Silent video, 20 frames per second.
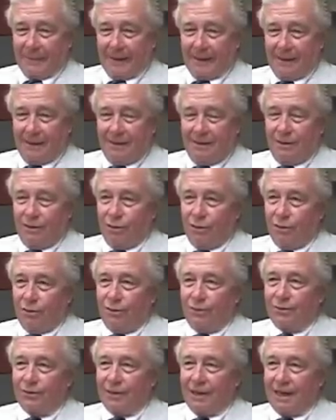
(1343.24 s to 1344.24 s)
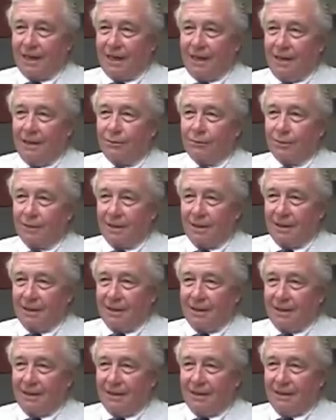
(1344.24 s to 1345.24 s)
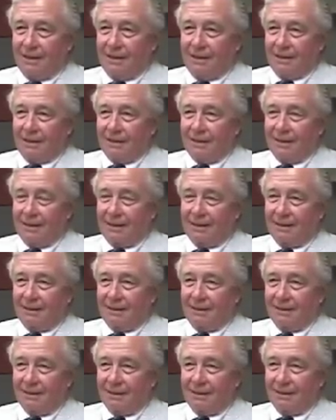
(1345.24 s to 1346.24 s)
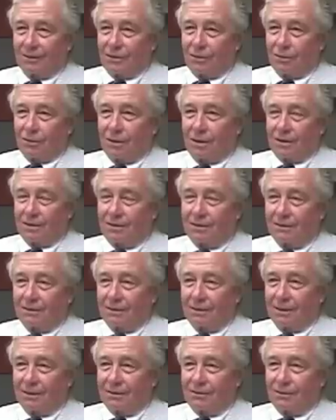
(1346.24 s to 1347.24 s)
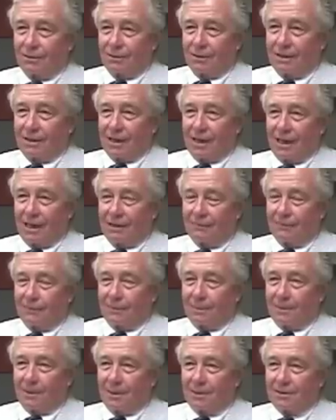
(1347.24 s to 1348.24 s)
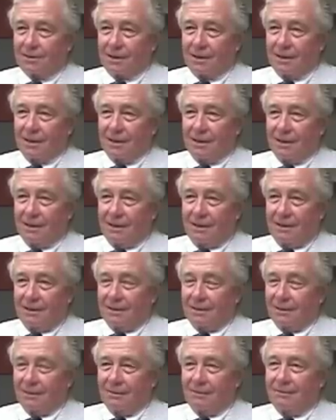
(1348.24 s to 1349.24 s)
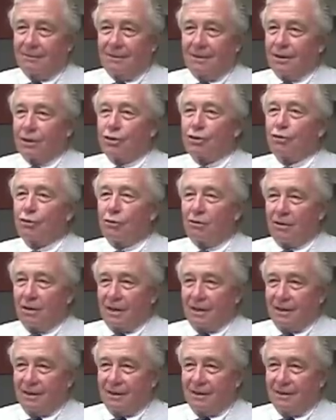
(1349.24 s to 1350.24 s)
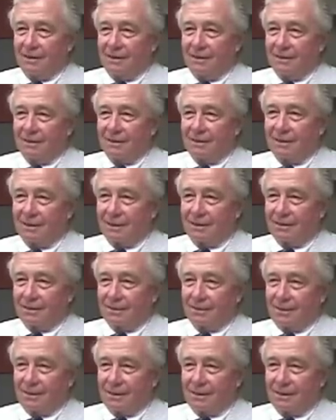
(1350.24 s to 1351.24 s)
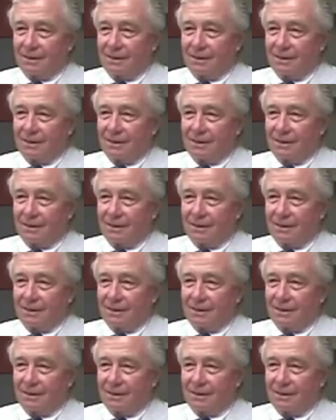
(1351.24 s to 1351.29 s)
He used that hatred that Gus George had for Percy to destroy Gus George.